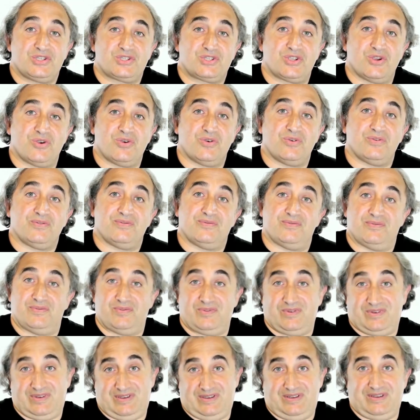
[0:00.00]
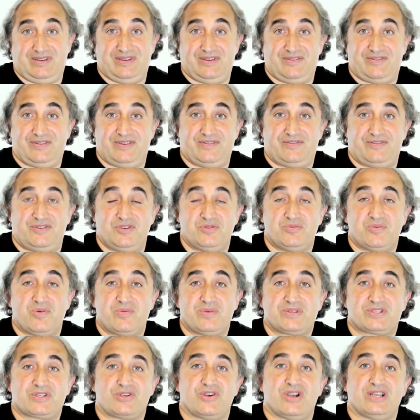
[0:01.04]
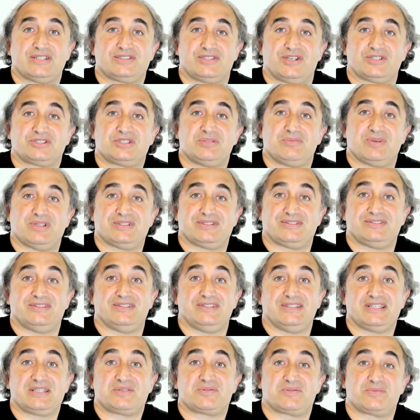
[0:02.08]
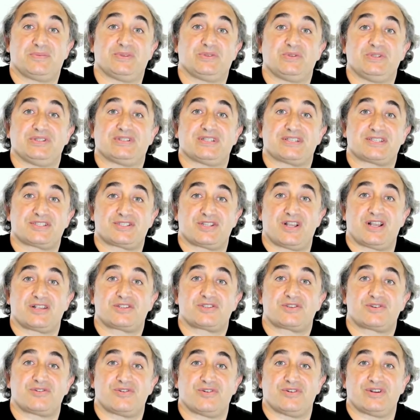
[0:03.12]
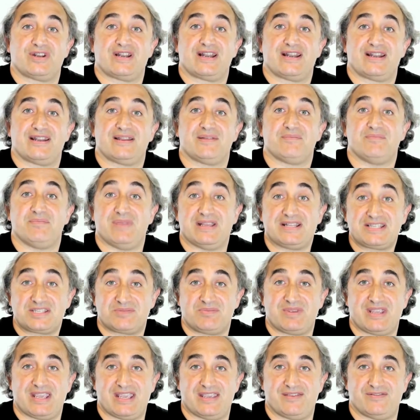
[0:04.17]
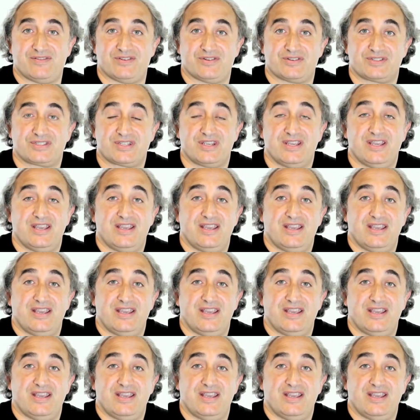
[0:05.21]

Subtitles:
So a few moments ago, I talked about the links between testosterone and men's behaviors.